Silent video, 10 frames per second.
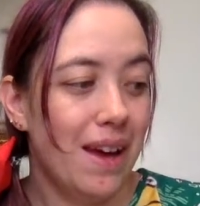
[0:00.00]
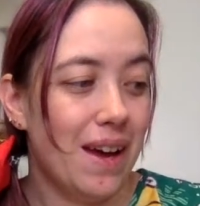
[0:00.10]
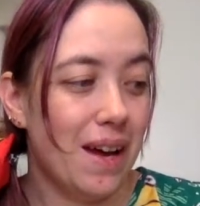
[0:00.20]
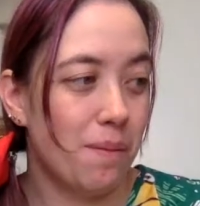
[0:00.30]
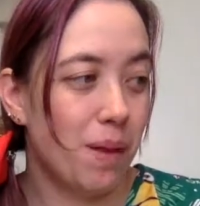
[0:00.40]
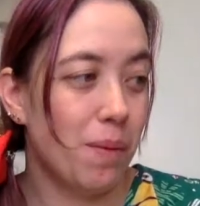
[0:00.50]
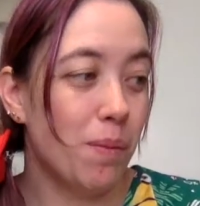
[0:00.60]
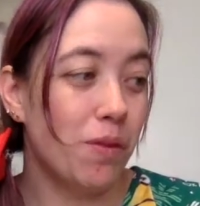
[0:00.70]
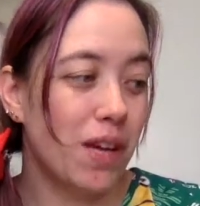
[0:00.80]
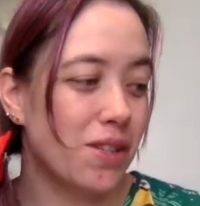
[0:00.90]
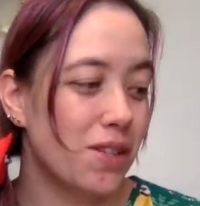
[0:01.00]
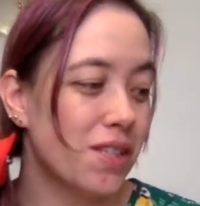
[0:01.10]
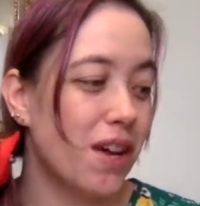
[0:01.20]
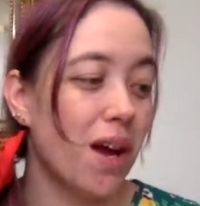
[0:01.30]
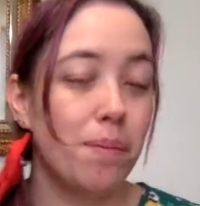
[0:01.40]
Um, let me move that to the
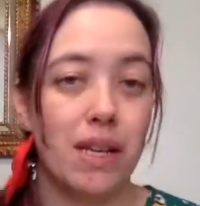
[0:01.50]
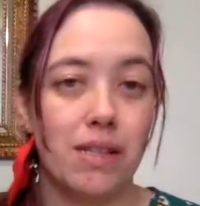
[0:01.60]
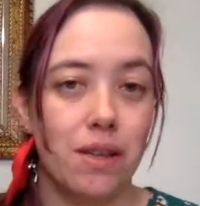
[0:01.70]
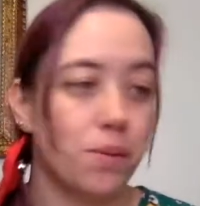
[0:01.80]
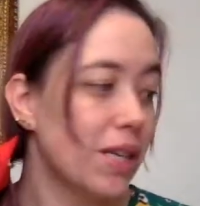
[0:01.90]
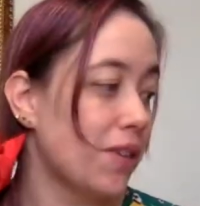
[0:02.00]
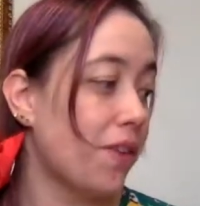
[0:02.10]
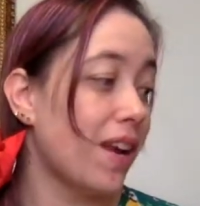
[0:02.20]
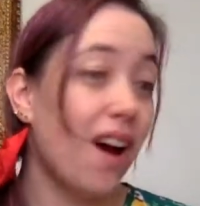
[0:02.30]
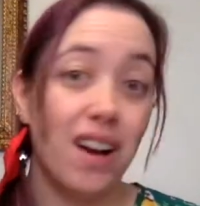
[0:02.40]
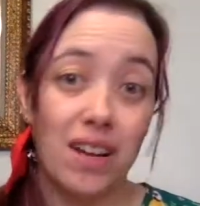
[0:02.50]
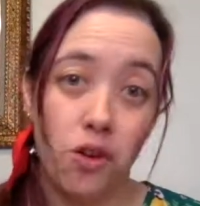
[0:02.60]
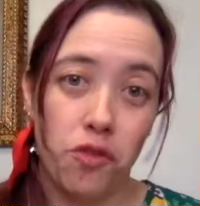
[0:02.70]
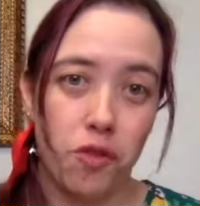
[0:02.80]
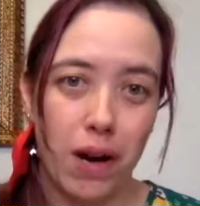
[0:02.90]
side because otherwise if I knock it
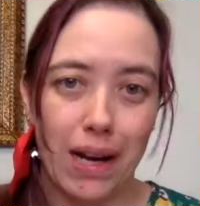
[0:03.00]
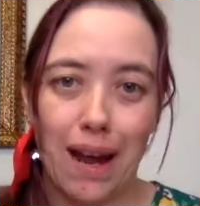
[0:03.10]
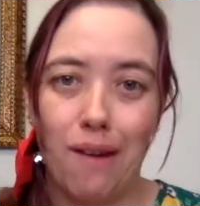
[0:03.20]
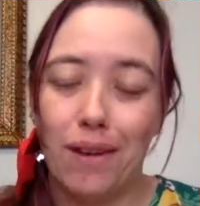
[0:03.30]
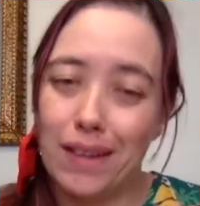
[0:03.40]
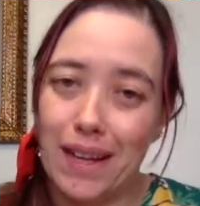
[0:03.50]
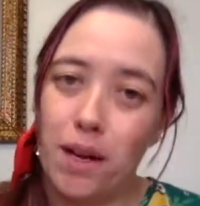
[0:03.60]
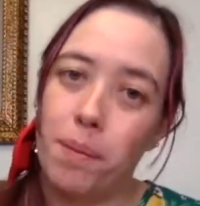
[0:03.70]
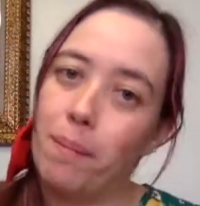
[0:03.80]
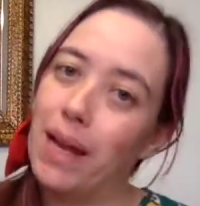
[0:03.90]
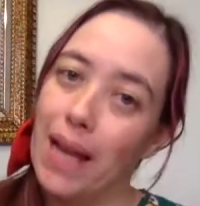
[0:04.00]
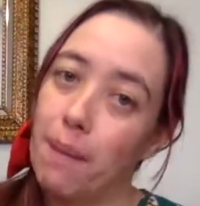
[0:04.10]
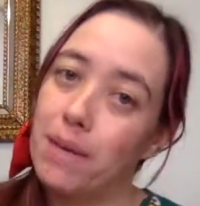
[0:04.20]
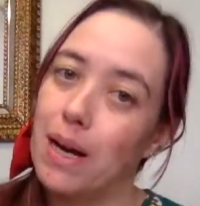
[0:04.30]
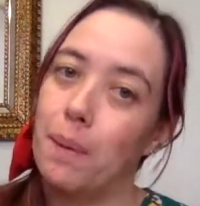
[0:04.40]
over right now, it'll end up on my
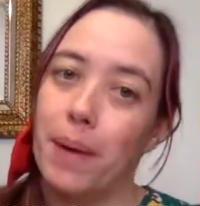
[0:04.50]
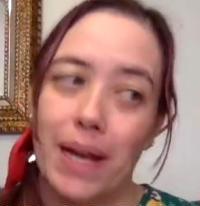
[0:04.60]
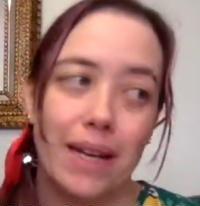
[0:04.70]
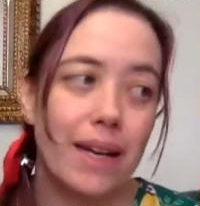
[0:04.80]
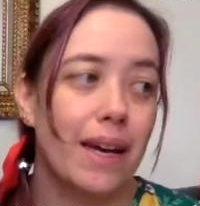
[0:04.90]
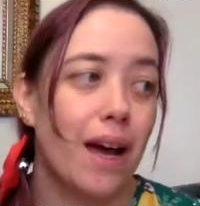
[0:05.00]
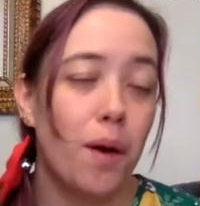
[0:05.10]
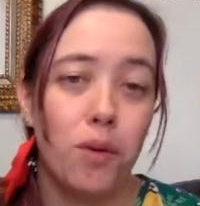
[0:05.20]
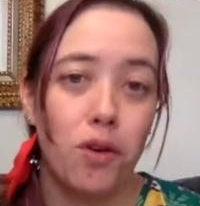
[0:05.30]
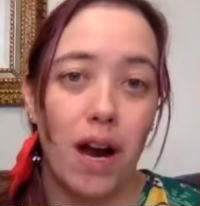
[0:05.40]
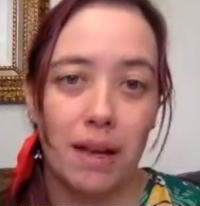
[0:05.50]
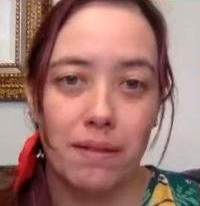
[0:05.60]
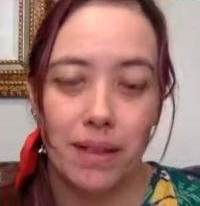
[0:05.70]
laptop and uh, I will cry.